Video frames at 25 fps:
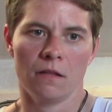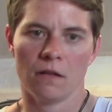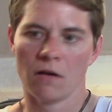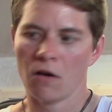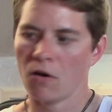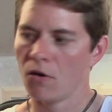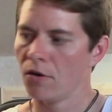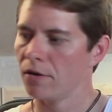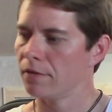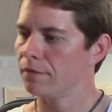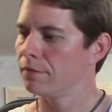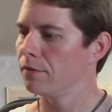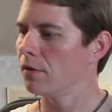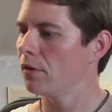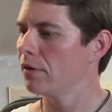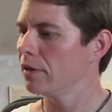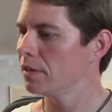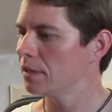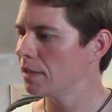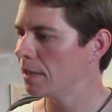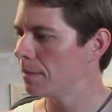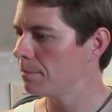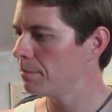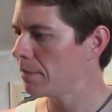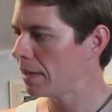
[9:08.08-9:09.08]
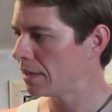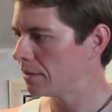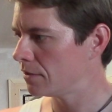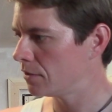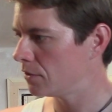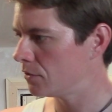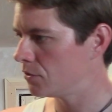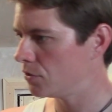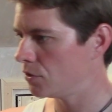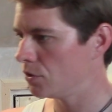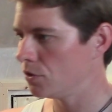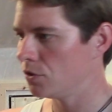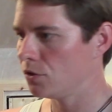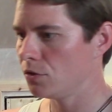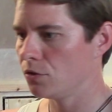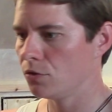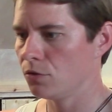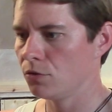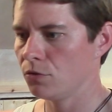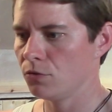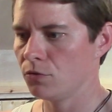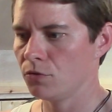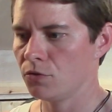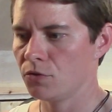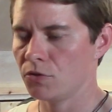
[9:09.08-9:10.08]
I find it better to
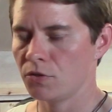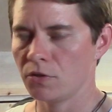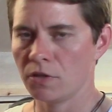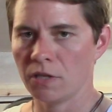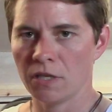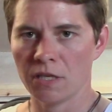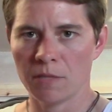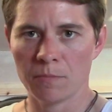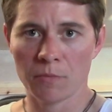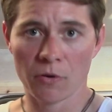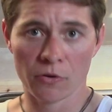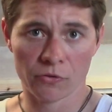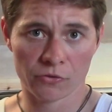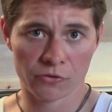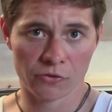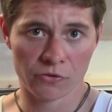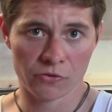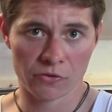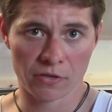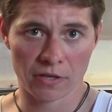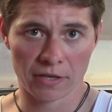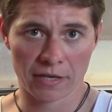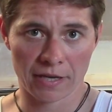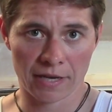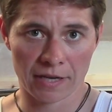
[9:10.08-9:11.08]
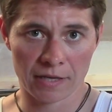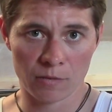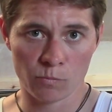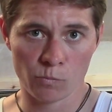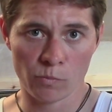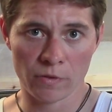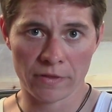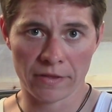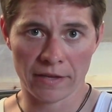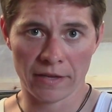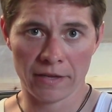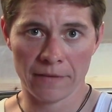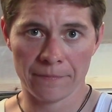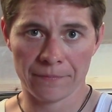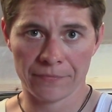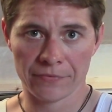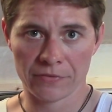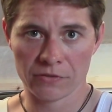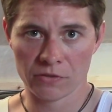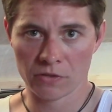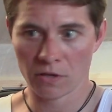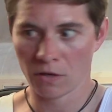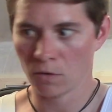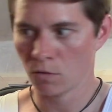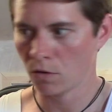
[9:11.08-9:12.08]
use the boxers that came with it,
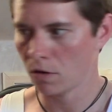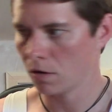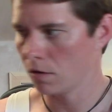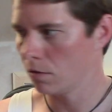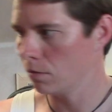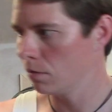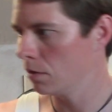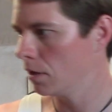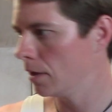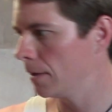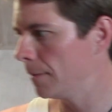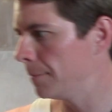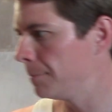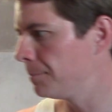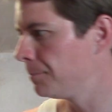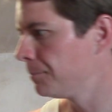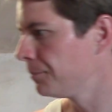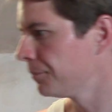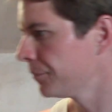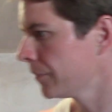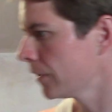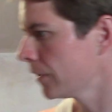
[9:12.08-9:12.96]
so I've